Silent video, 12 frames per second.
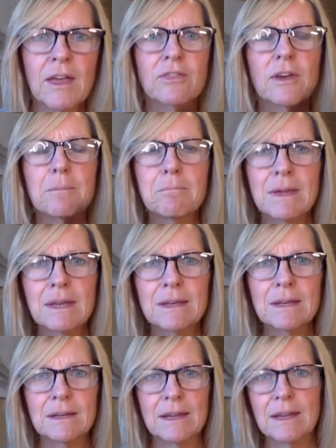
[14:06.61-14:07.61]
The
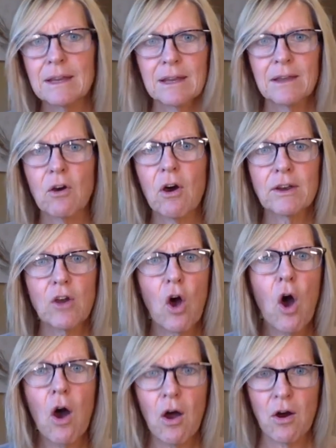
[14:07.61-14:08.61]
minute it got
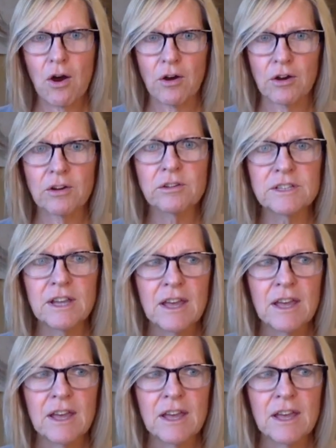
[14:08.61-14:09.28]
hard,